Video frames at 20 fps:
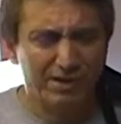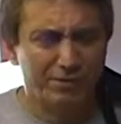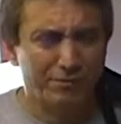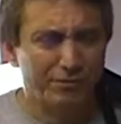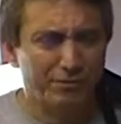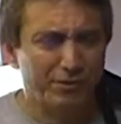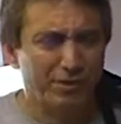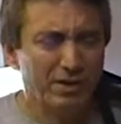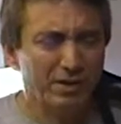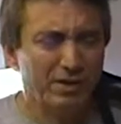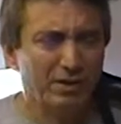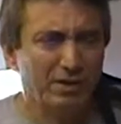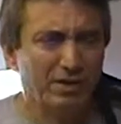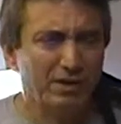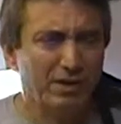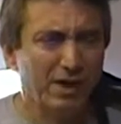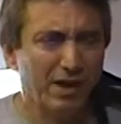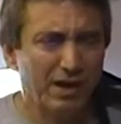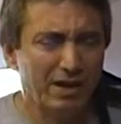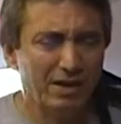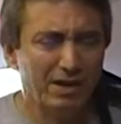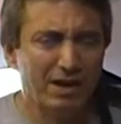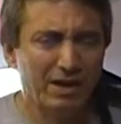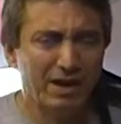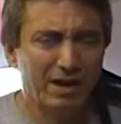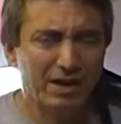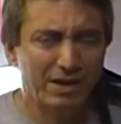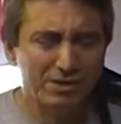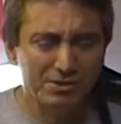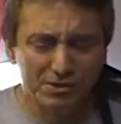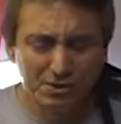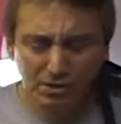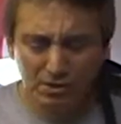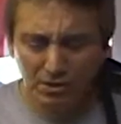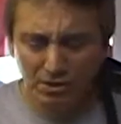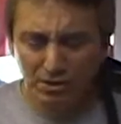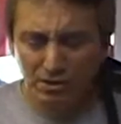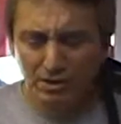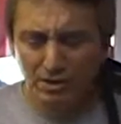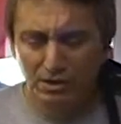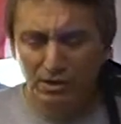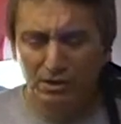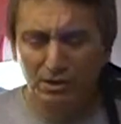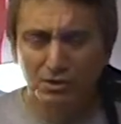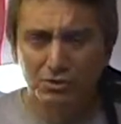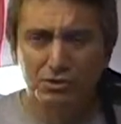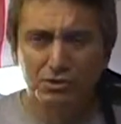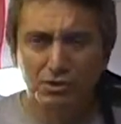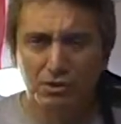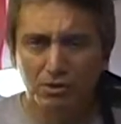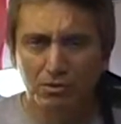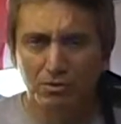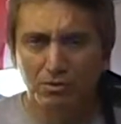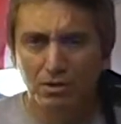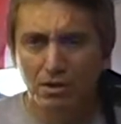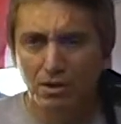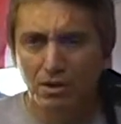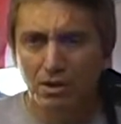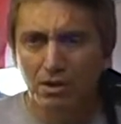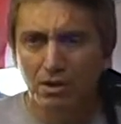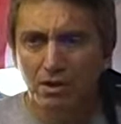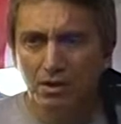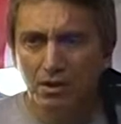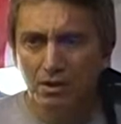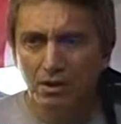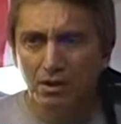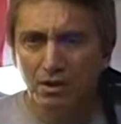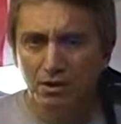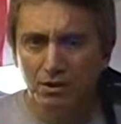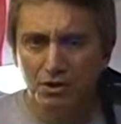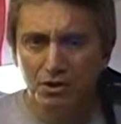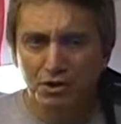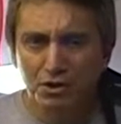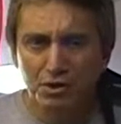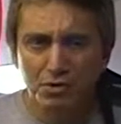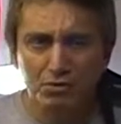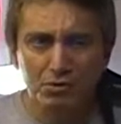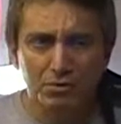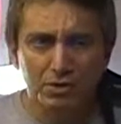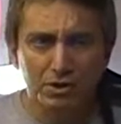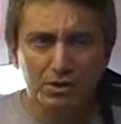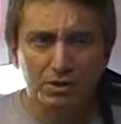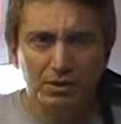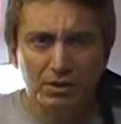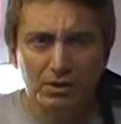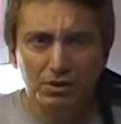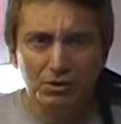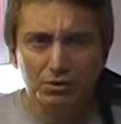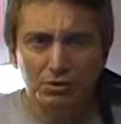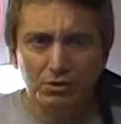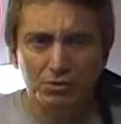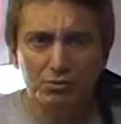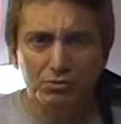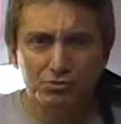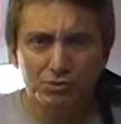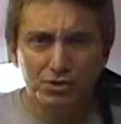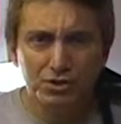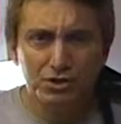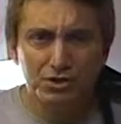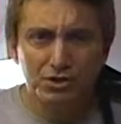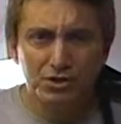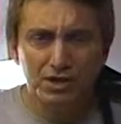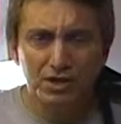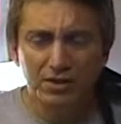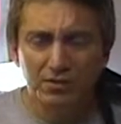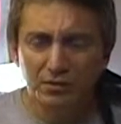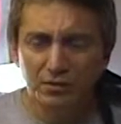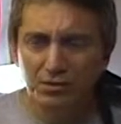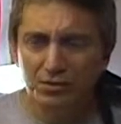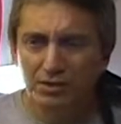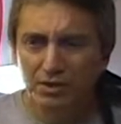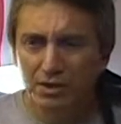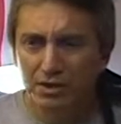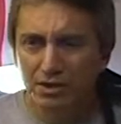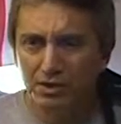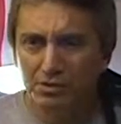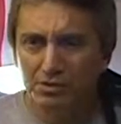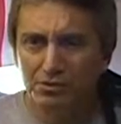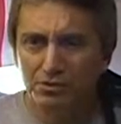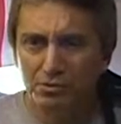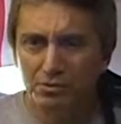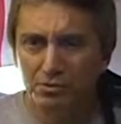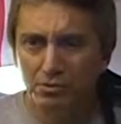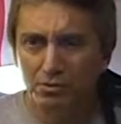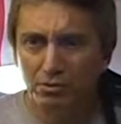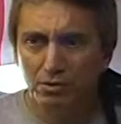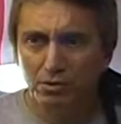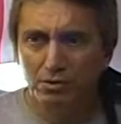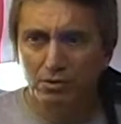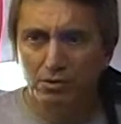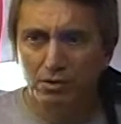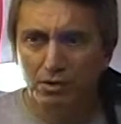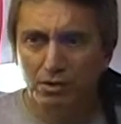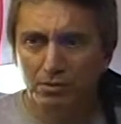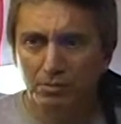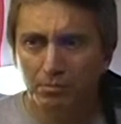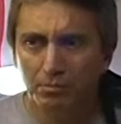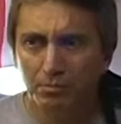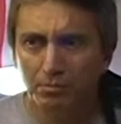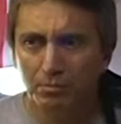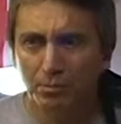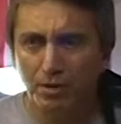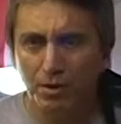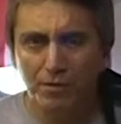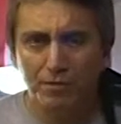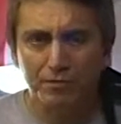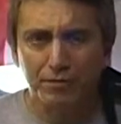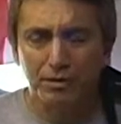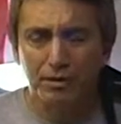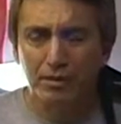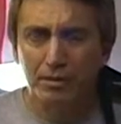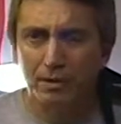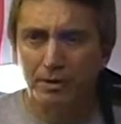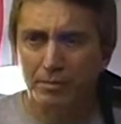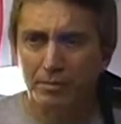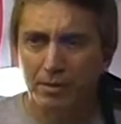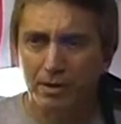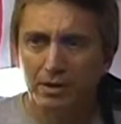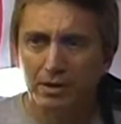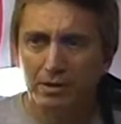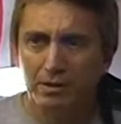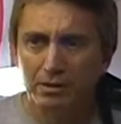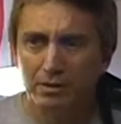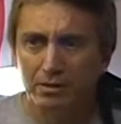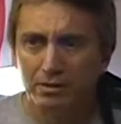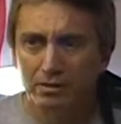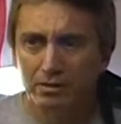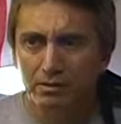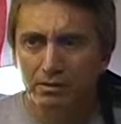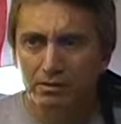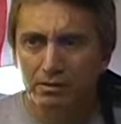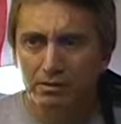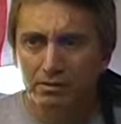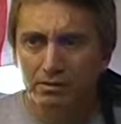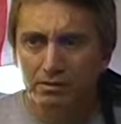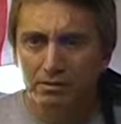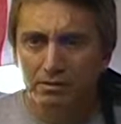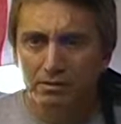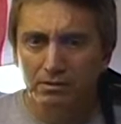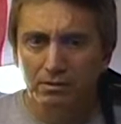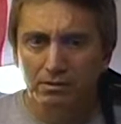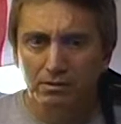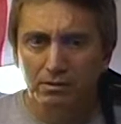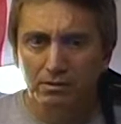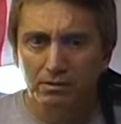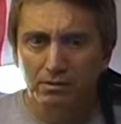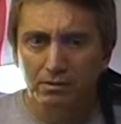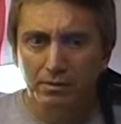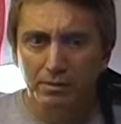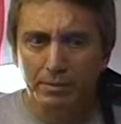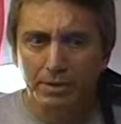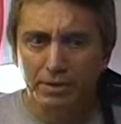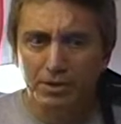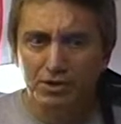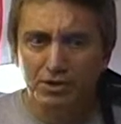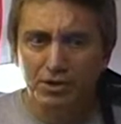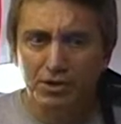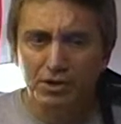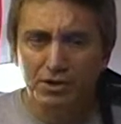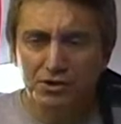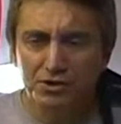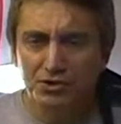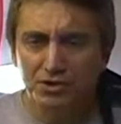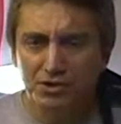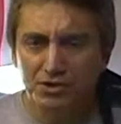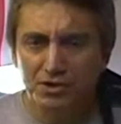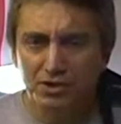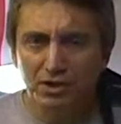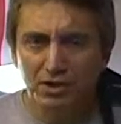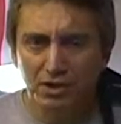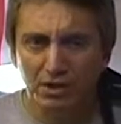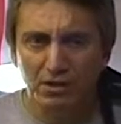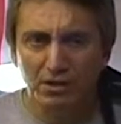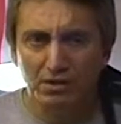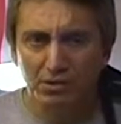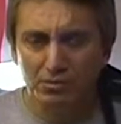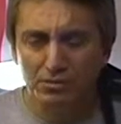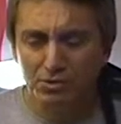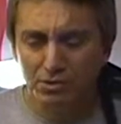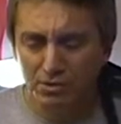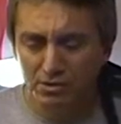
How the frick? how, how does a girl that looks so cute do such evil things to her boyfriend? I mean, exactly. I mean, she didn't just kill him.